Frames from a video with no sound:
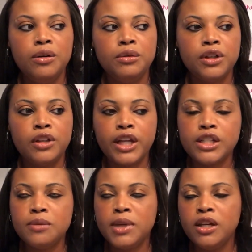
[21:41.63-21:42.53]

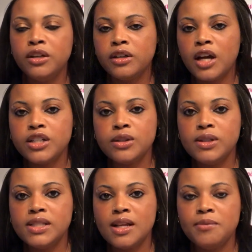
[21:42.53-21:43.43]
neglecting me, or not
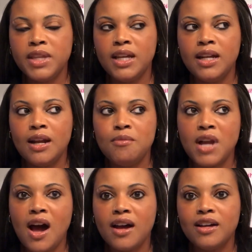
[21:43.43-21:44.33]
doing something, and I'm
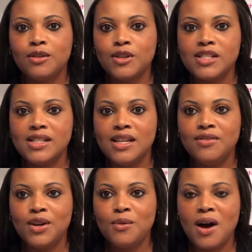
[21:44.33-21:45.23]
not going to
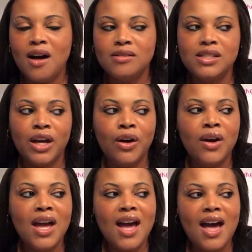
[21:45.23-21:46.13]
receive it well. So
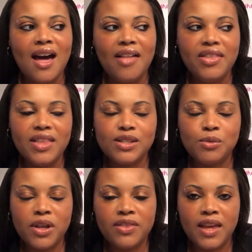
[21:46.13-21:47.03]
I think that's
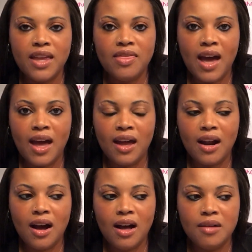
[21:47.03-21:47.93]
one thing that
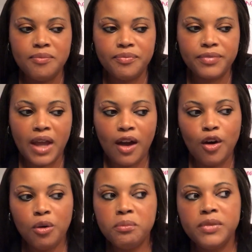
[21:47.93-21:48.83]
I
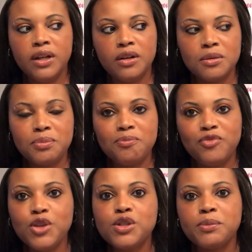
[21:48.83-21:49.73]
hope the
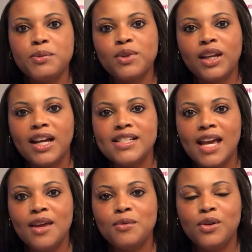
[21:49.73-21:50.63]
future people that I
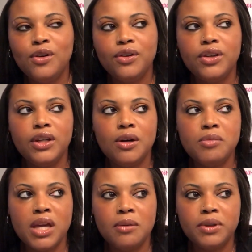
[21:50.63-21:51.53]
date will
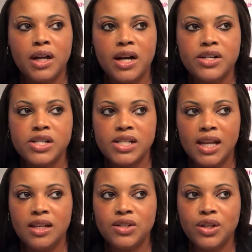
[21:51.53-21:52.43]
be able to
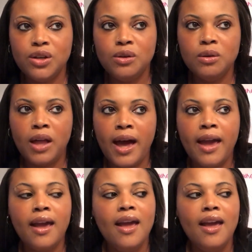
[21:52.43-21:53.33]
understand too.
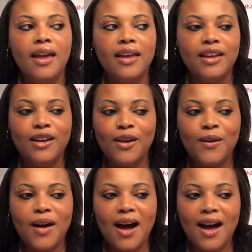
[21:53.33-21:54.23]
Like,
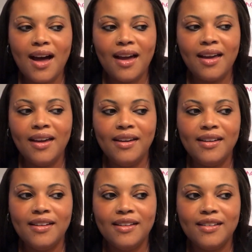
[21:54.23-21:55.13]
I